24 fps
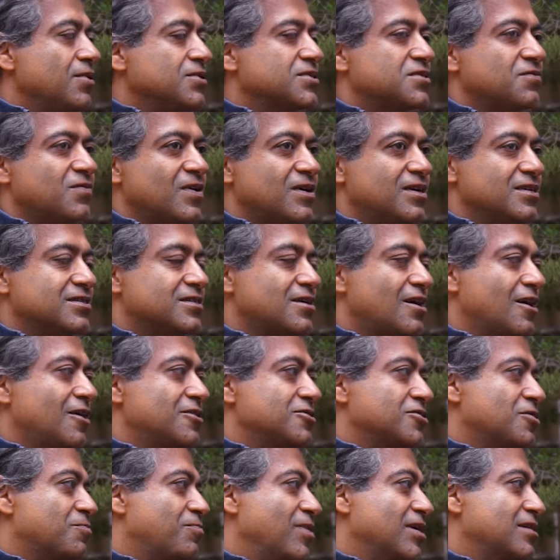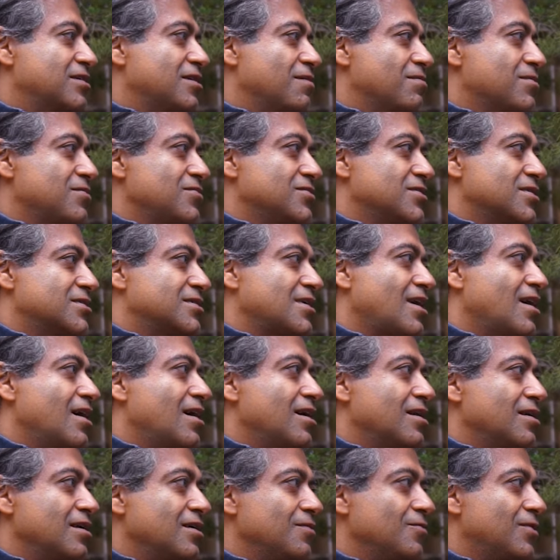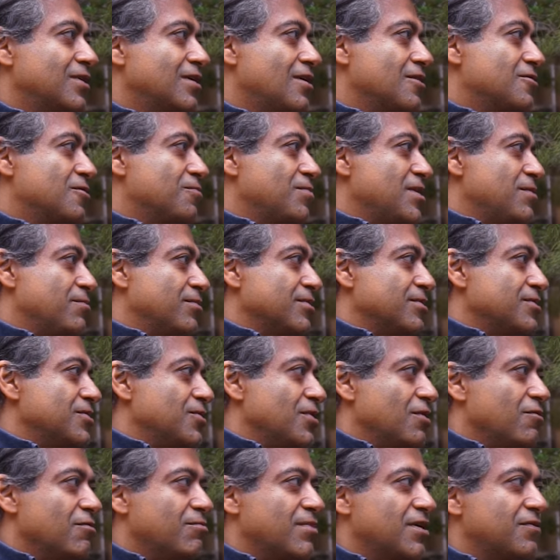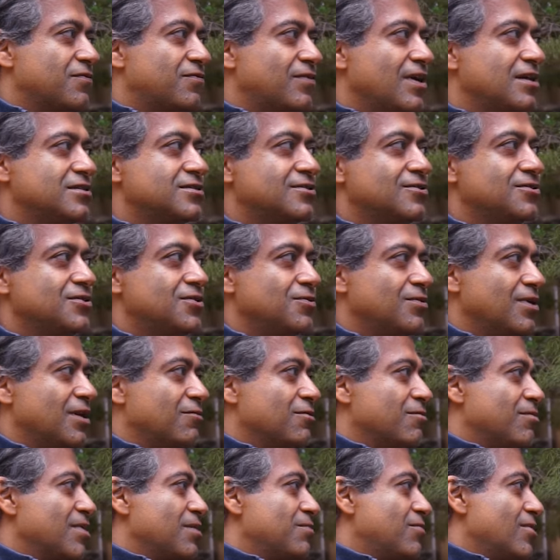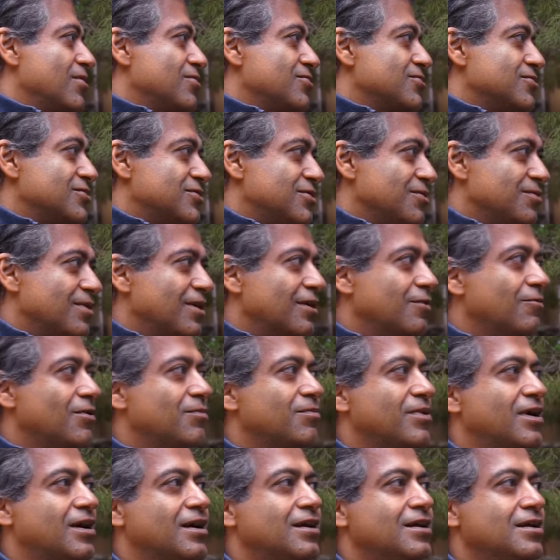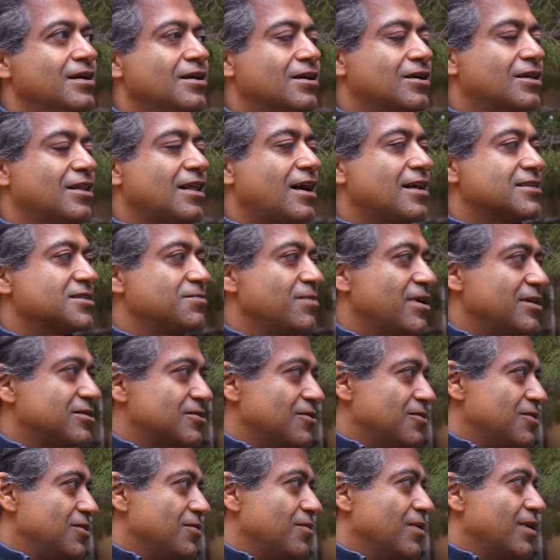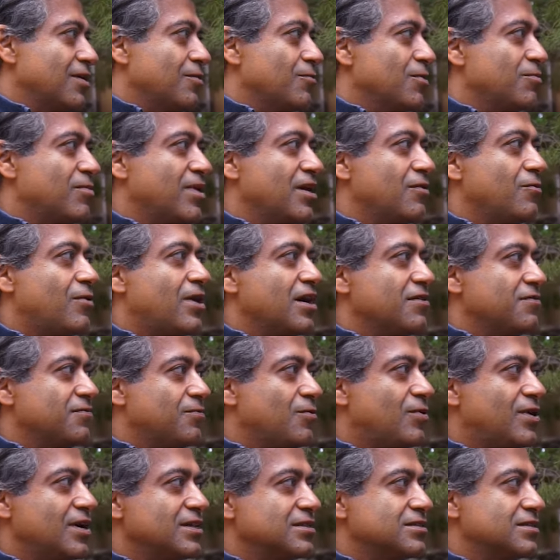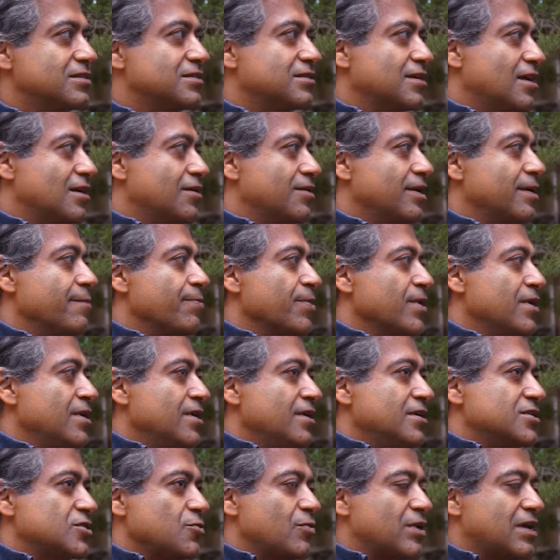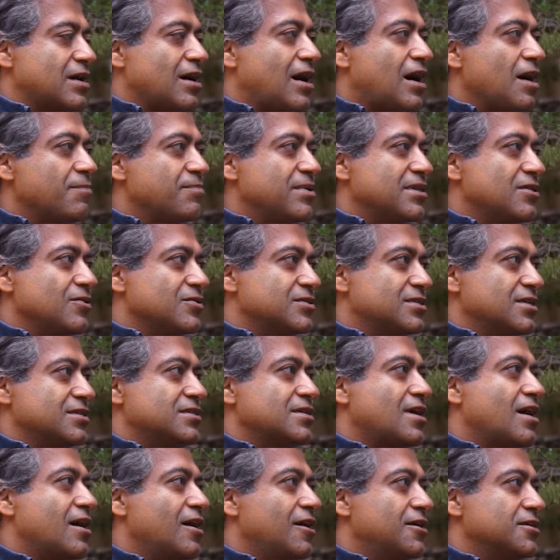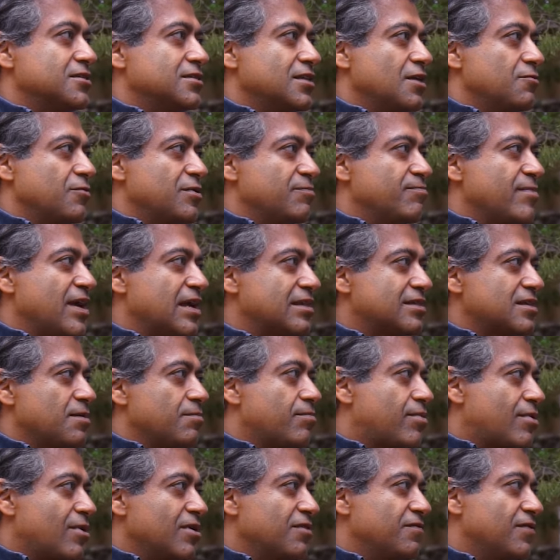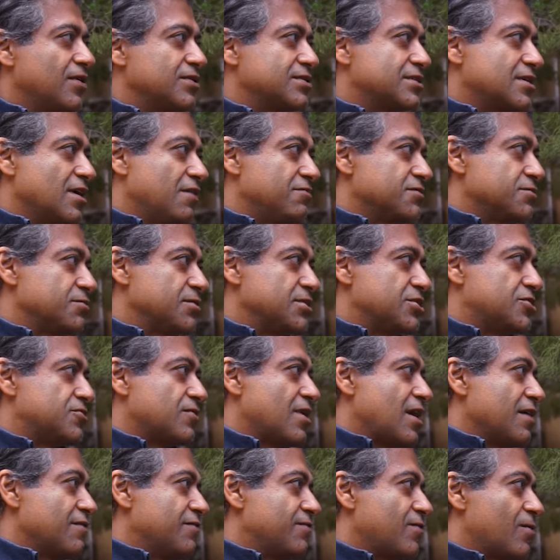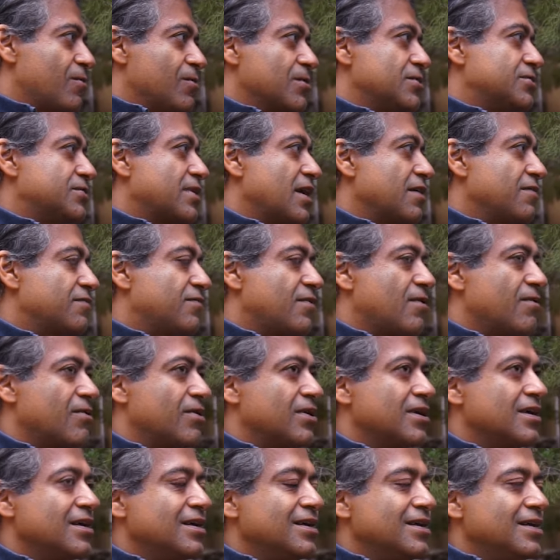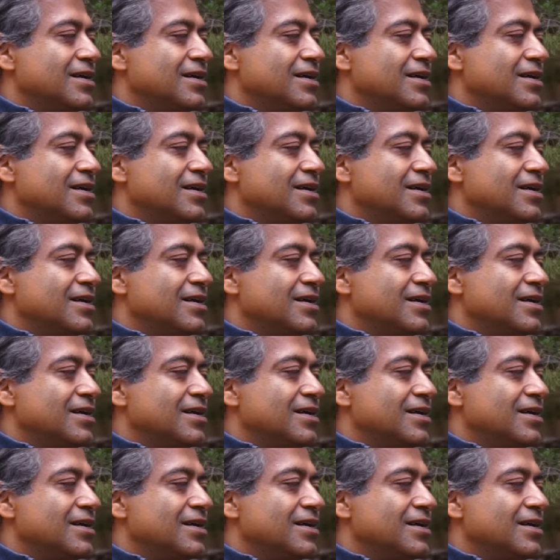Most of our desires are picked up through society, what other people are doing, what my friends are doing, what my brother's doing, what my classmates are doing, what my wife wants, etc. So we copy those desires and then we make them part of ourselves and we drive forward.